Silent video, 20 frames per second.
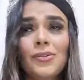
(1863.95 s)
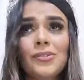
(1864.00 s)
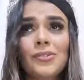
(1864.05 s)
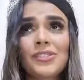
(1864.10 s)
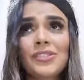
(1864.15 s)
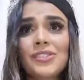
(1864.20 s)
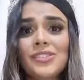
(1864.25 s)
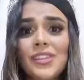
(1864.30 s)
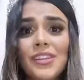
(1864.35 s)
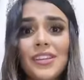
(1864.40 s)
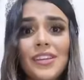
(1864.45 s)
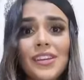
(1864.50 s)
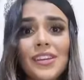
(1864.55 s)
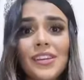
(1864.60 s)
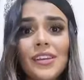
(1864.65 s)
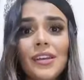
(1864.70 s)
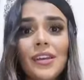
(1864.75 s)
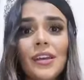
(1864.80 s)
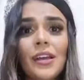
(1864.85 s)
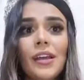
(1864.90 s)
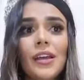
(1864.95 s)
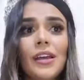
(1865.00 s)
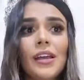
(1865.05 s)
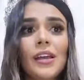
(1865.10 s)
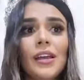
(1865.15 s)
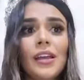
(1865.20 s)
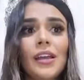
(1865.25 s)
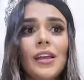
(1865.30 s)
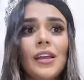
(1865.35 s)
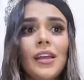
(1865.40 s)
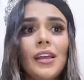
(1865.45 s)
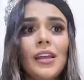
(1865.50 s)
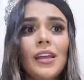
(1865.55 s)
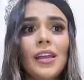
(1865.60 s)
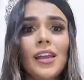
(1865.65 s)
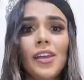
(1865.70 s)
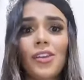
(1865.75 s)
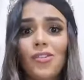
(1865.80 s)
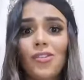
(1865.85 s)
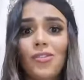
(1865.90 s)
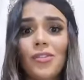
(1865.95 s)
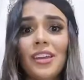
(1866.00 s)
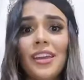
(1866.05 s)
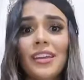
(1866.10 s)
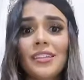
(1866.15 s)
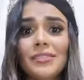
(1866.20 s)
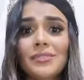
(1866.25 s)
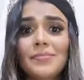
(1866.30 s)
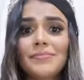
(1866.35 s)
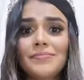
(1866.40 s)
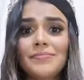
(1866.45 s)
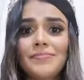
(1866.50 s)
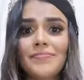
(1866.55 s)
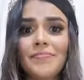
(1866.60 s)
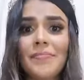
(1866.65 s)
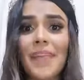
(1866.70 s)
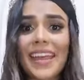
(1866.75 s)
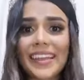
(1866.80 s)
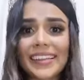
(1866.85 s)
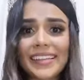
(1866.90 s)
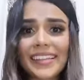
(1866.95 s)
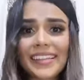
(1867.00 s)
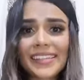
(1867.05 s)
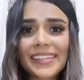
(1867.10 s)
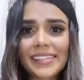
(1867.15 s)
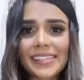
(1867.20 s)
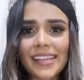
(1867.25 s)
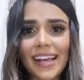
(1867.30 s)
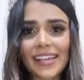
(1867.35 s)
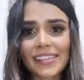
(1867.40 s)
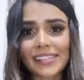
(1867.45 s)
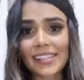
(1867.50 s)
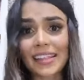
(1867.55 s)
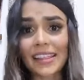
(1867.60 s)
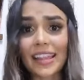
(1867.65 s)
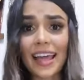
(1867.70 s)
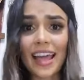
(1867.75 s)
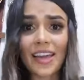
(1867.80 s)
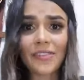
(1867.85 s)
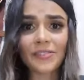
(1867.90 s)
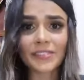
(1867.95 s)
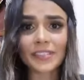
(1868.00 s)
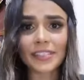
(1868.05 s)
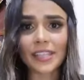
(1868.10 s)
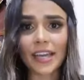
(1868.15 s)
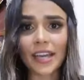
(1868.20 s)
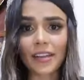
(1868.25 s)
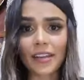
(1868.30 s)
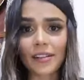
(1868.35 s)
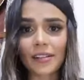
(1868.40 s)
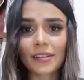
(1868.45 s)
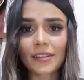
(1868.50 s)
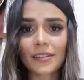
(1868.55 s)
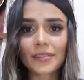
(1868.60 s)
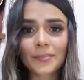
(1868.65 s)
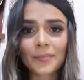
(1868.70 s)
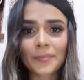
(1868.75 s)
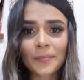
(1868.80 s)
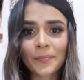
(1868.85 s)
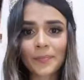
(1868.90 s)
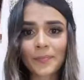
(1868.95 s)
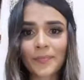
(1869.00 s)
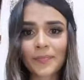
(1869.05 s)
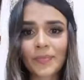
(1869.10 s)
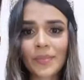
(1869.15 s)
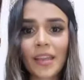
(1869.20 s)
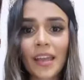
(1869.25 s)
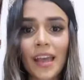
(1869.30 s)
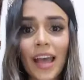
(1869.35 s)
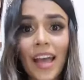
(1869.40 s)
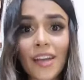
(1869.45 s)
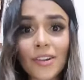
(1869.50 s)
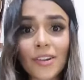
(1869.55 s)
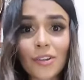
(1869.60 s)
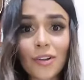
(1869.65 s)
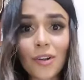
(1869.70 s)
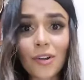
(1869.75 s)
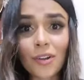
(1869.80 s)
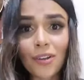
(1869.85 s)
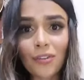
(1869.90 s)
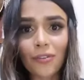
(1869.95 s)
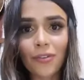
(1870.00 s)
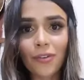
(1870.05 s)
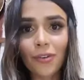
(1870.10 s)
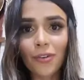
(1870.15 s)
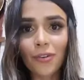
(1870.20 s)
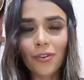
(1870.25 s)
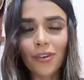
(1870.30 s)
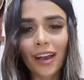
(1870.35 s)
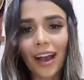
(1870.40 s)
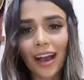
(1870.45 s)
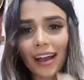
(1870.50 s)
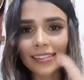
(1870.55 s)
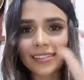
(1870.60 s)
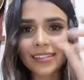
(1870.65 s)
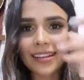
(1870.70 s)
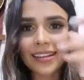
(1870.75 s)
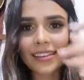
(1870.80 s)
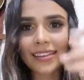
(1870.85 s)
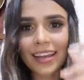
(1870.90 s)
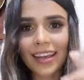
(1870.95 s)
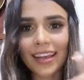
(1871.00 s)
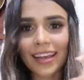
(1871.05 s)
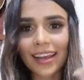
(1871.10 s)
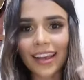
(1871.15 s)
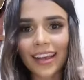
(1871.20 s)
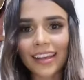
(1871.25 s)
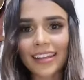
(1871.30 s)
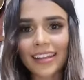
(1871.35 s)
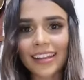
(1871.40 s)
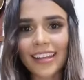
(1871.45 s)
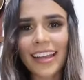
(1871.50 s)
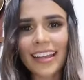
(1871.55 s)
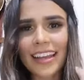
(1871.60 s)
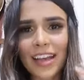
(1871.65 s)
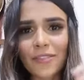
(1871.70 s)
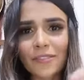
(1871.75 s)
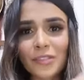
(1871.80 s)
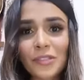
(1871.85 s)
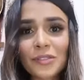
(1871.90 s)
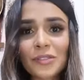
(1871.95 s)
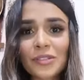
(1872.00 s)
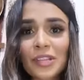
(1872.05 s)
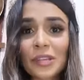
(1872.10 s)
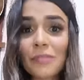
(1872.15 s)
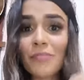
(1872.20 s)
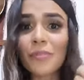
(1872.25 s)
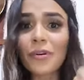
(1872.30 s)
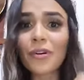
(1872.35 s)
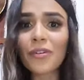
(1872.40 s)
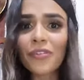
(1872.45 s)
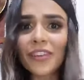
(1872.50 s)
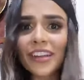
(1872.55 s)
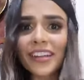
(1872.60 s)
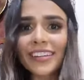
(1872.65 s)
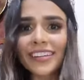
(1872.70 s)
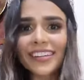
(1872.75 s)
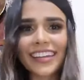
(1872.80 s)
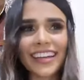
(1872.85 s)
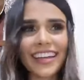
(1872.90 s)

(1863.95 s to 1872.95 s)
see, and you can make this as a lifestyle. I don't know if you got the idea. I have to improve it